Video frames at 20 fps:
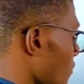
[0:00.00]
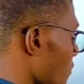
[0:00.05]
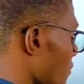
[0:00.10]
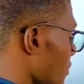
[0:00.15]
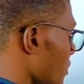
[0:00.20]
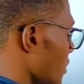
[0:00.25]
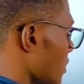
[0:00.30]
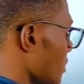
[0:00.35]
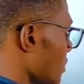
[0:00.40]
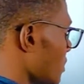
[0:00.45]

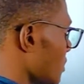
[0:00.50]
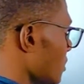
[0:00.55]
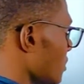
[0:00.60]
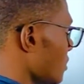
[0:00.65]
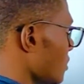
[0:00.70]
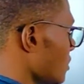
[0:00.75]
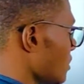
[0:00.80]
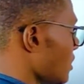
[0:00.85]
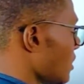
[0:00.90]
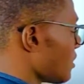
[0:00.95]
right,
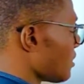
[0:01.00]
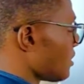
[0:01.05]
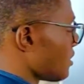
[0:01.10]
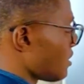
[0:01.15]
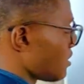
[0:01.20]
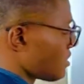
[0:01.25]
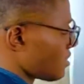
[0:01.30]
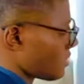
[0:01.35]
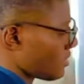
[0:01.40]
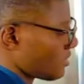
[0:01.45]
like
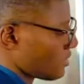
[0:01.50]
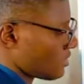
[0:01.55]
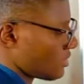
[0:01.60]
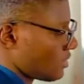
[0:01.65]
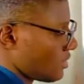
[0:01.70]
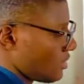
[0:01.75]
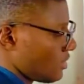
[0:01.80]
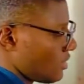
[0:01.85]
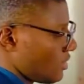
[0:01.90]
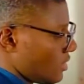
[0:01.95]
this,
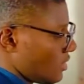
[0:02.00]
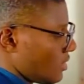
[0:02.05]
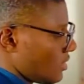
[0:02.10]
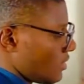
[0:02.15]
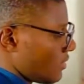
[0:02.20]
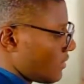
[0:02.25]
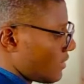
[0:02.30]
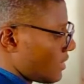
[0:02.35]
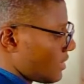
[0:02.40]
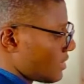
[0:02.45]

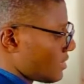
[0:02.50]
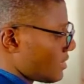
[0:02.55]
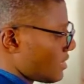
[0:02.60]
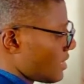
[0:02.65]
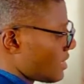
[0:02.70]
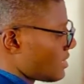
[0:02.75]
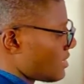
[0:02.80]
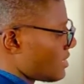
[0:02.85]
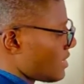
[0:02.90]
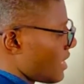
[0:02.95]
right,
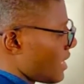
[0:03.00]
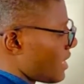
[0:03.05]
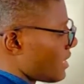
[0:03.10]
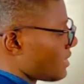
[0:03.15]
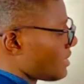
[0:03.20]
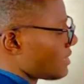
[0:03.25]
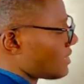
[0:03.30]
such that